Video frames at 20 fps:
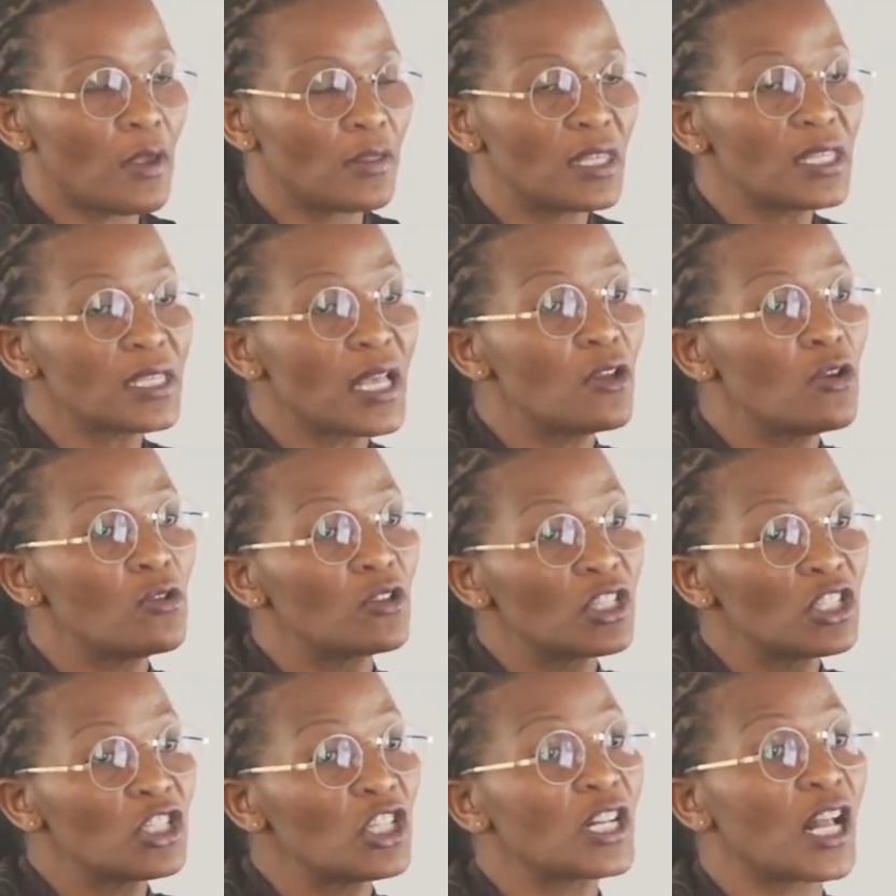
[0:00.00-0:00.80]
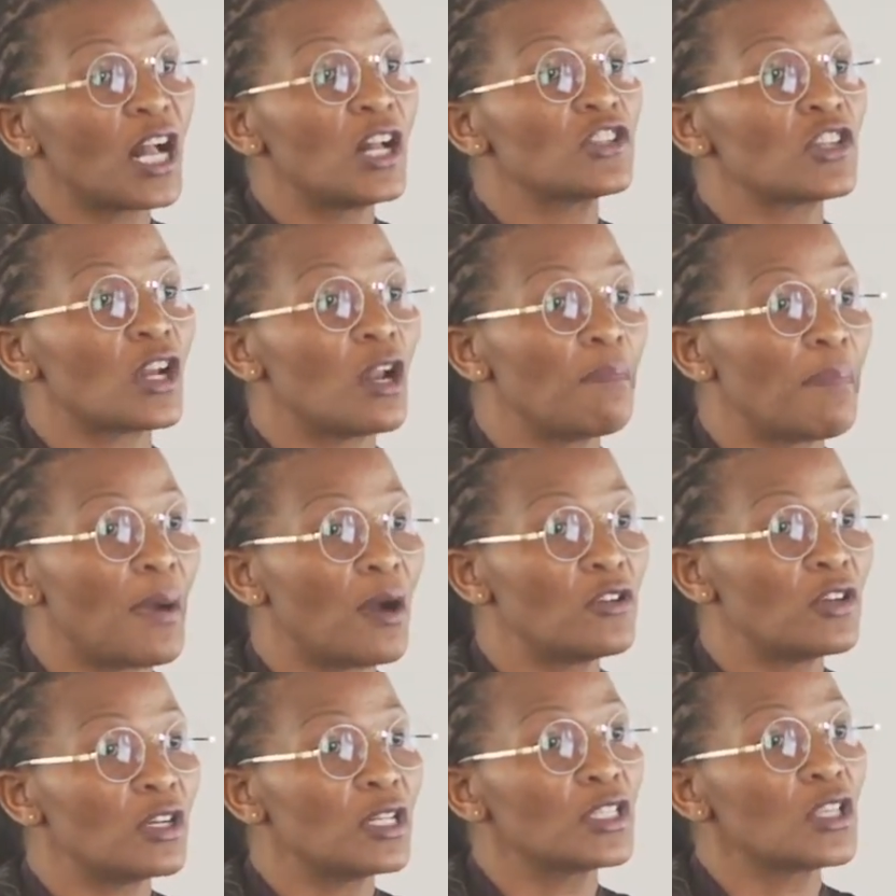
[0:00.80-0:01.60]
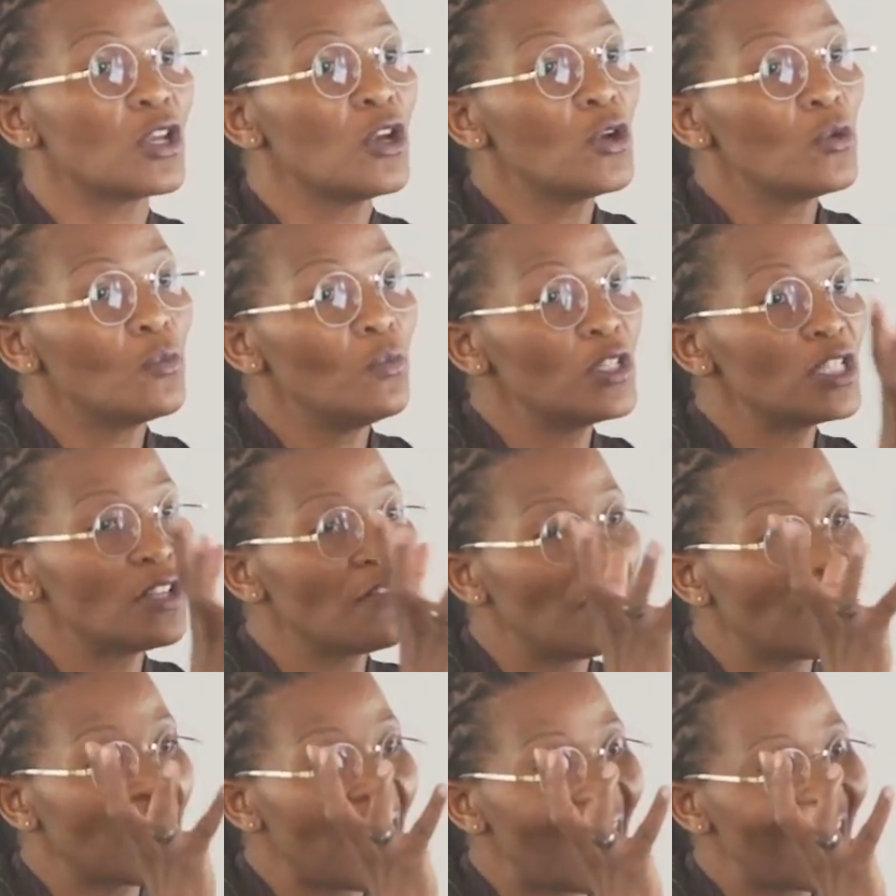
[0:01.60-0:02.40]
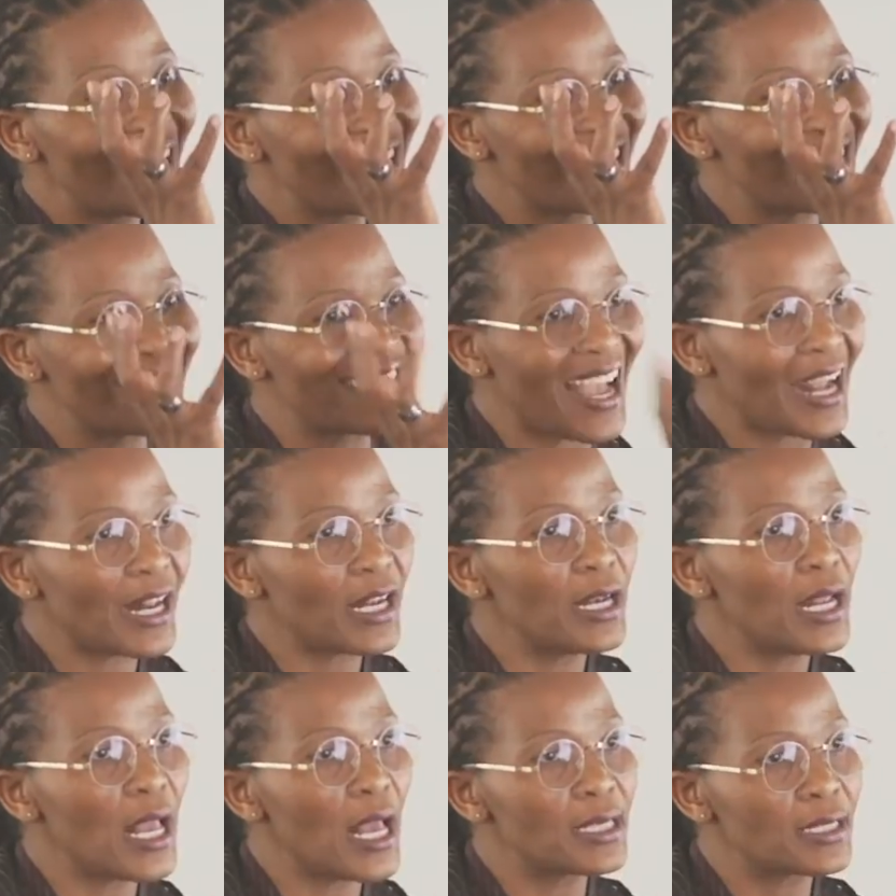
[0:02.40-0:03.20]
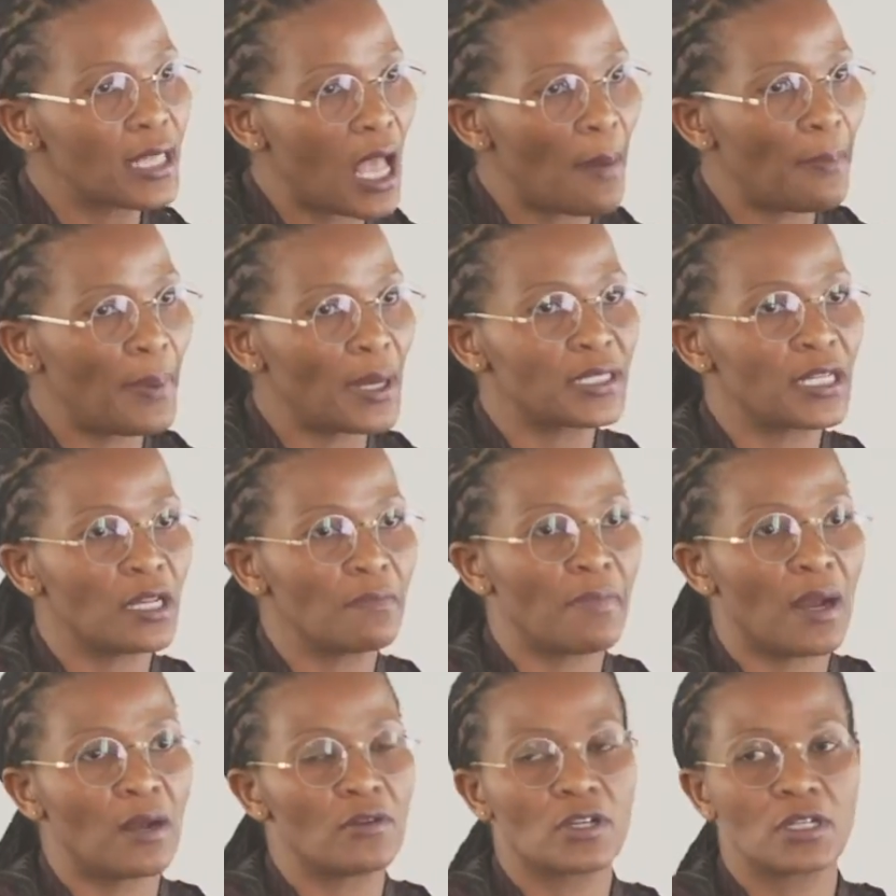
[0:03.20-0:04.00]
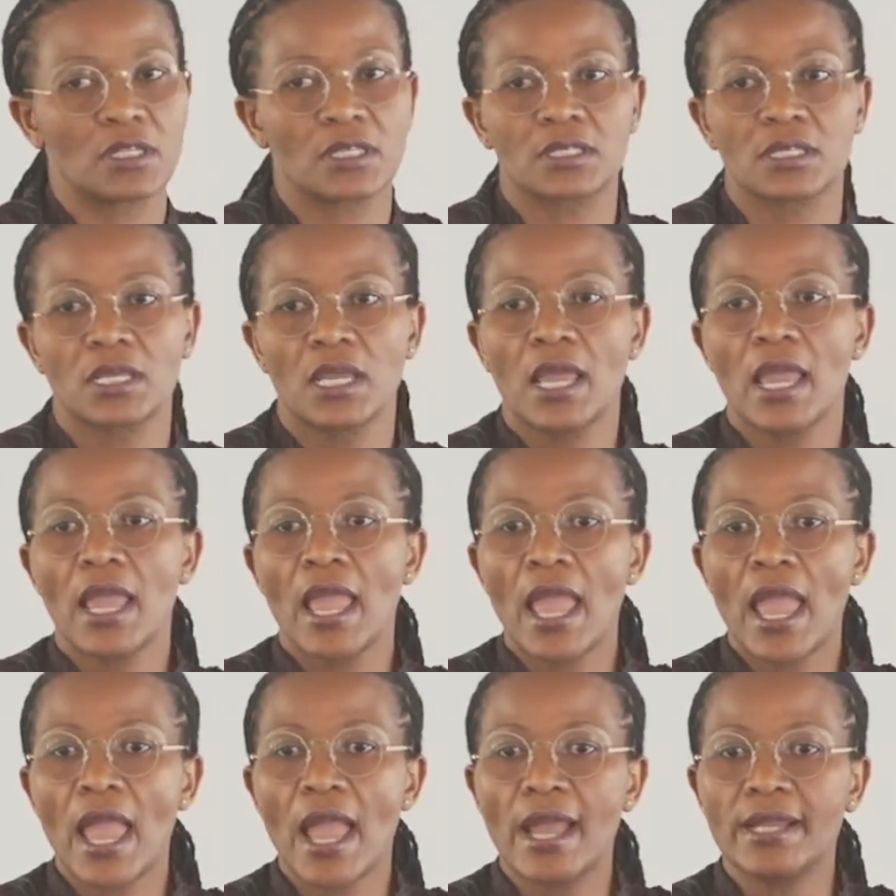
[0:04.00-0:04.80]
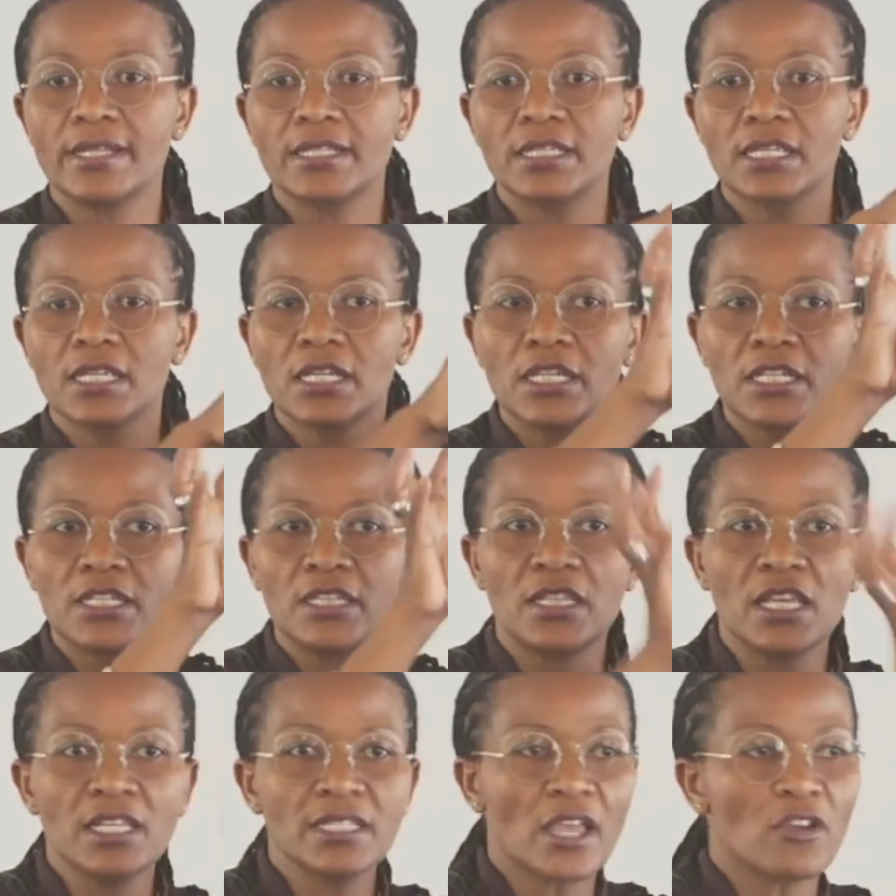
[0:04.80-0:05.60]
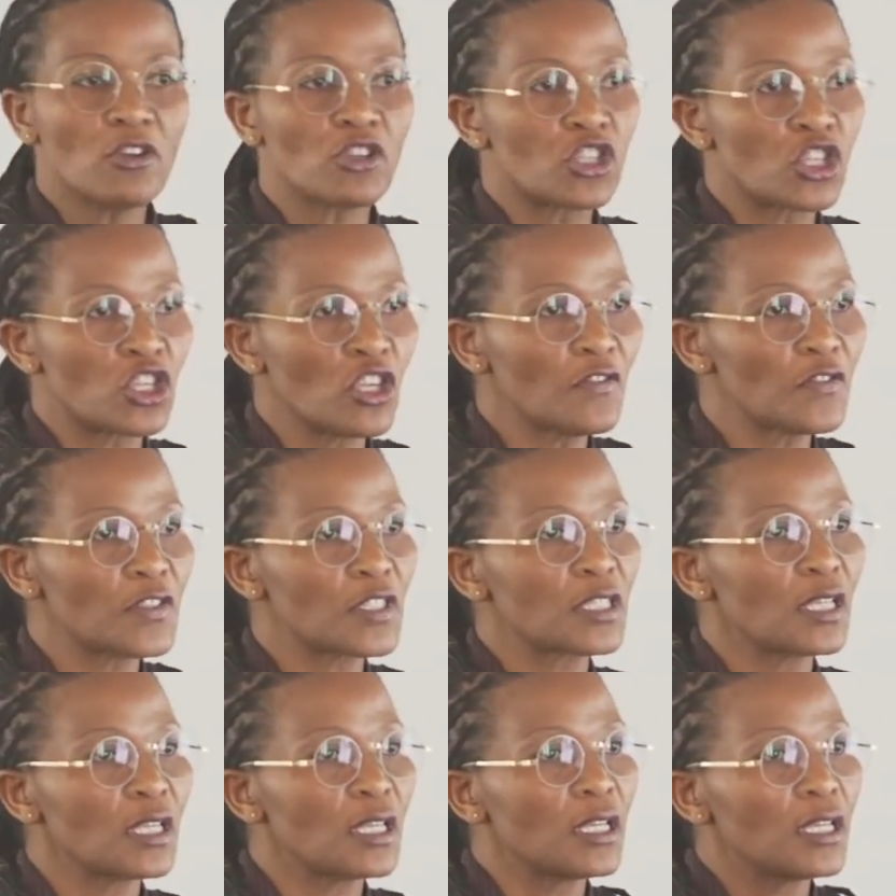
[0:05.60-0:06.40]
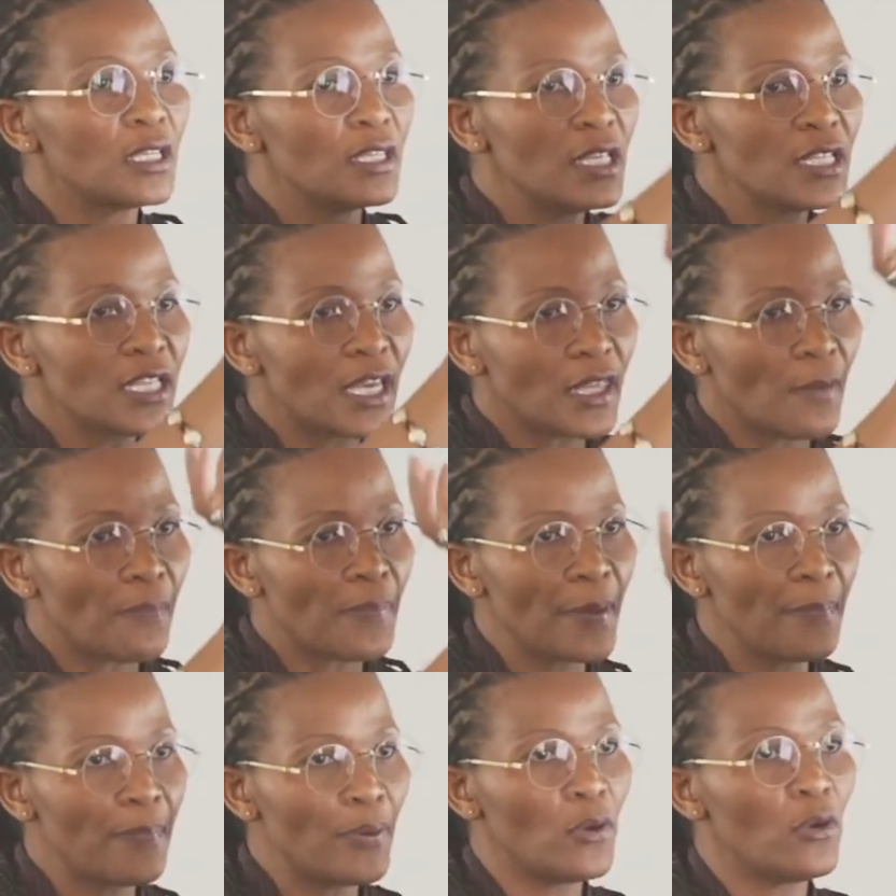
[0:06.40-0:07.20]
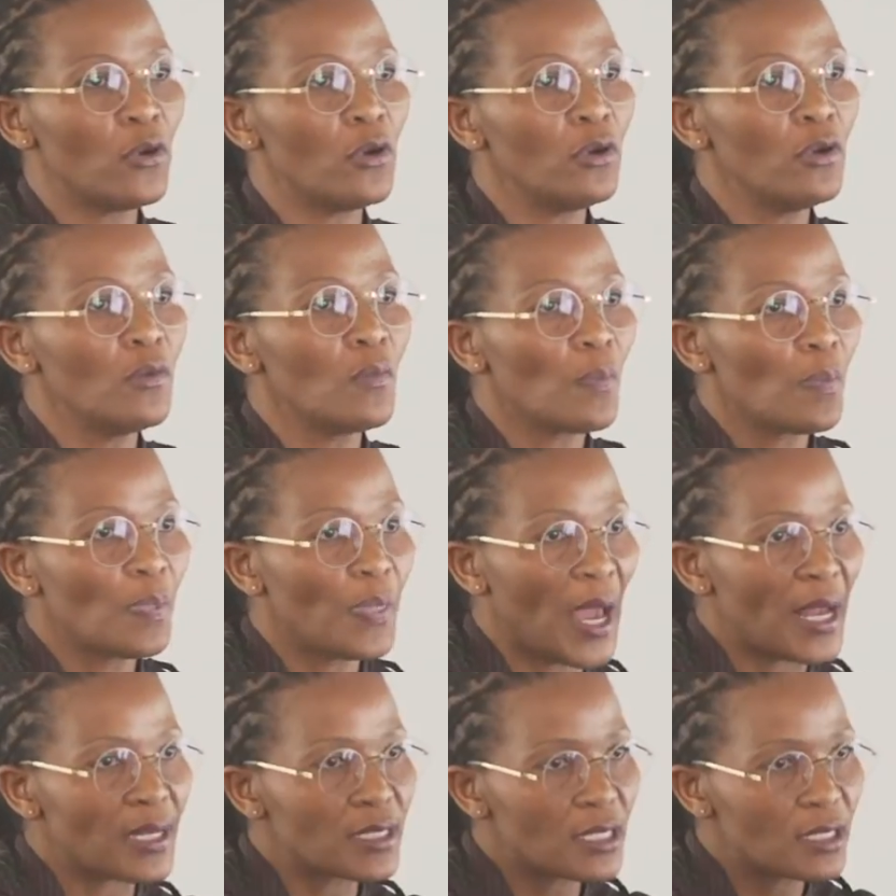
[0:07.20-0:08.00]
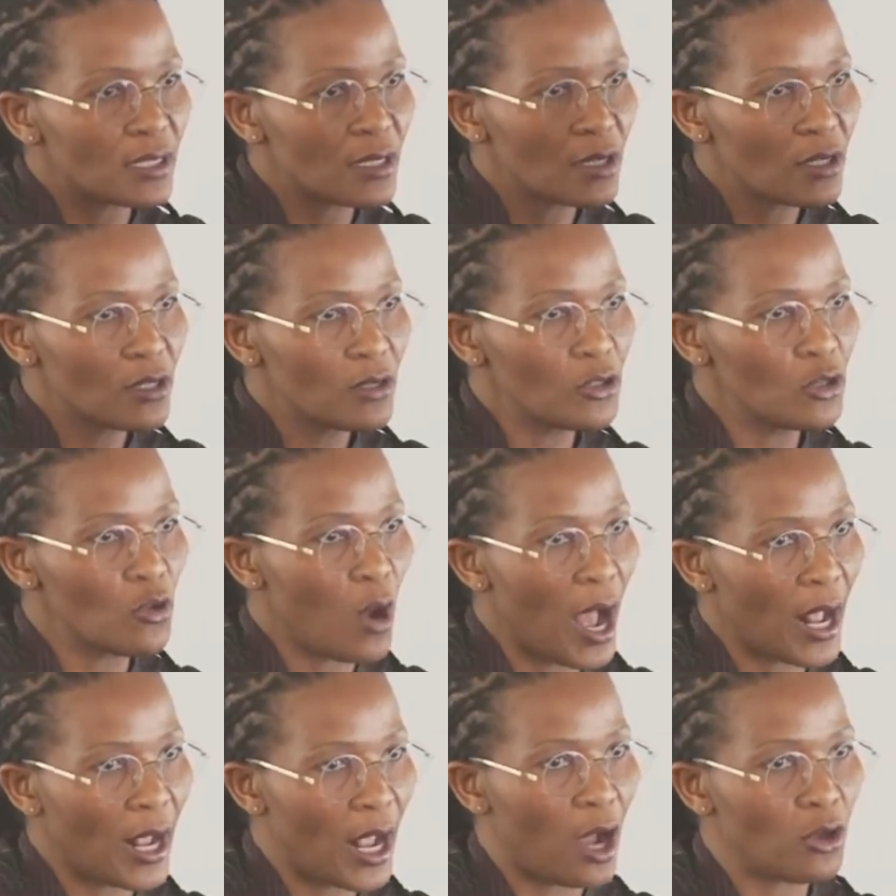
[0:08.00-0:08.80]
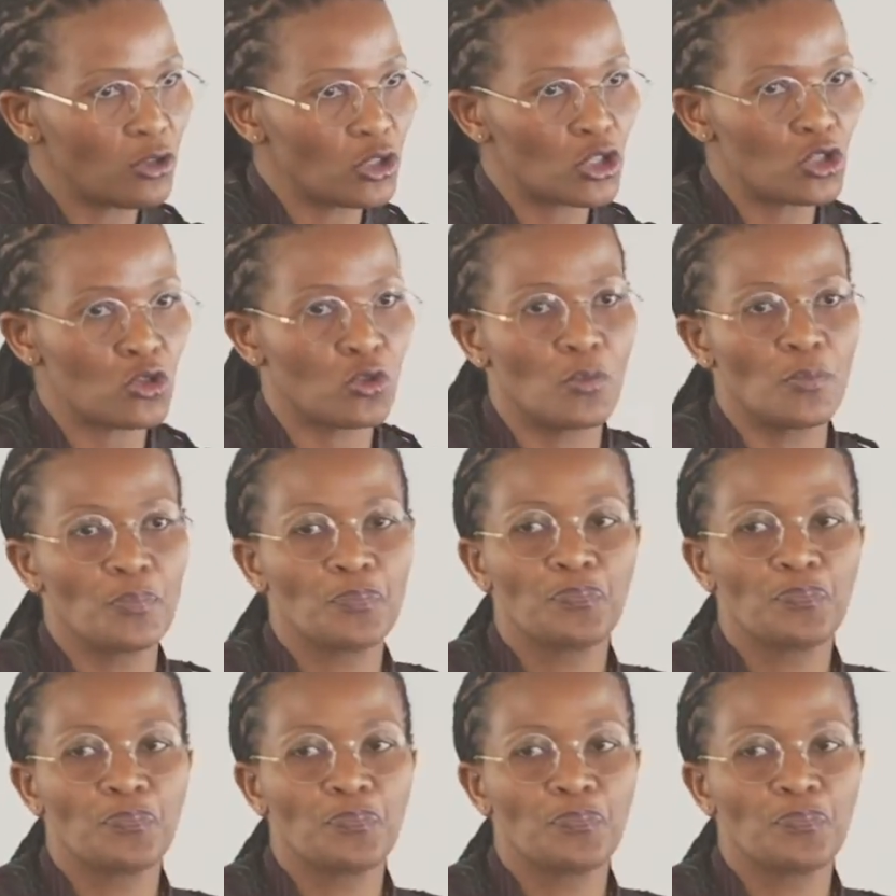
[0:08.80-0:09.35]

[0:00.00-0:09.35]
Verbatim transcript: these are your rigid cultural boundaries which in fact are exactly as the apartheid boundaries and these are your chiefs these are the people that you account to